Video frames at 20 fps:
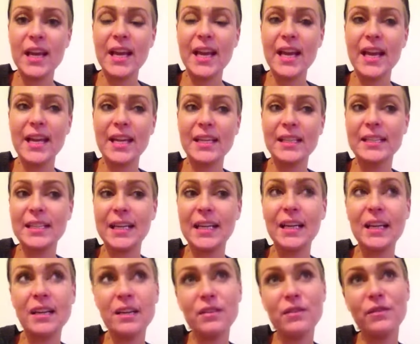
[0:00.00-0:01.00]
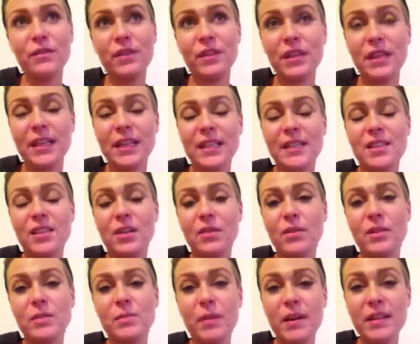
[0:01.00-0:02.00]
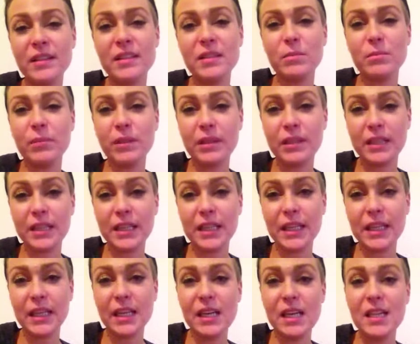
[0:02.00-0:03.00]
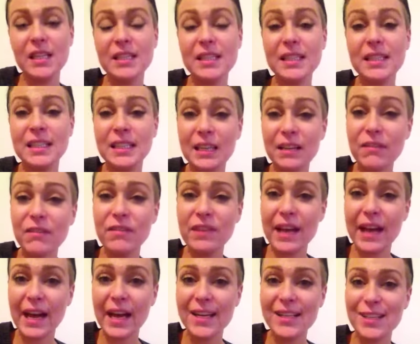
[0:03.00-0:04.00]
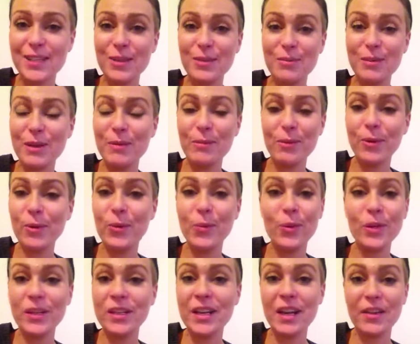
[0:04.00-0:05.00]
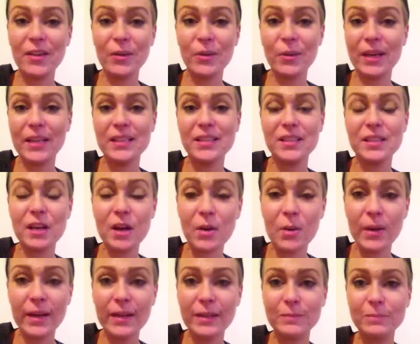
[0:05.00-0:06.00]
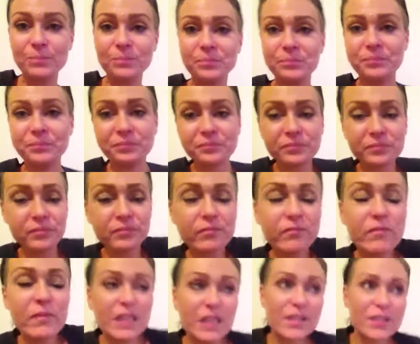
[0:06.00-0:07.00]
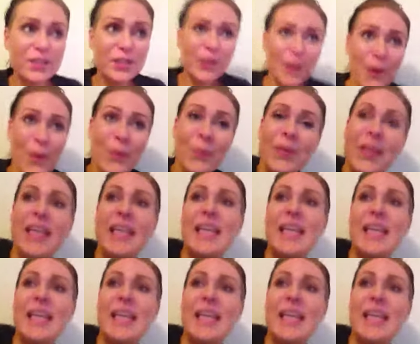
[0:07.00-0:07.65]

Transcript: And I kind of feel like it's our responsibility to give that to the people who wouldn't otherwise know it. So,